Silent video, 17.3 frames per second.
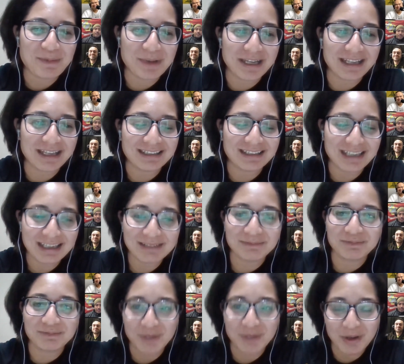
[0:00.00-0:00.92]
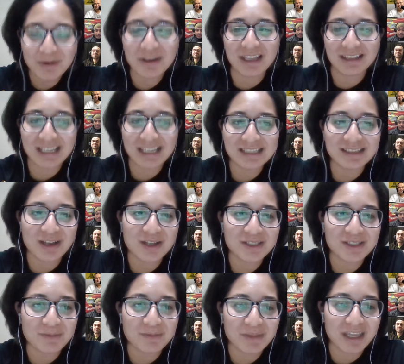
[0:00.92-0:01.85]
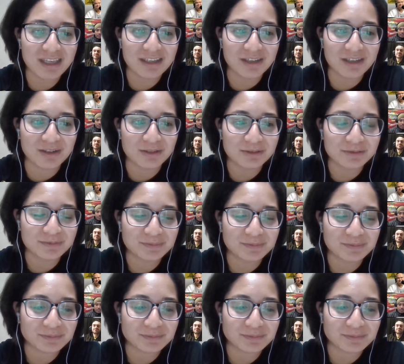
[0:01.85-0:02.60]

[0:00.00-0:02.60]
But yeah, okay, that's awesome. Thank you.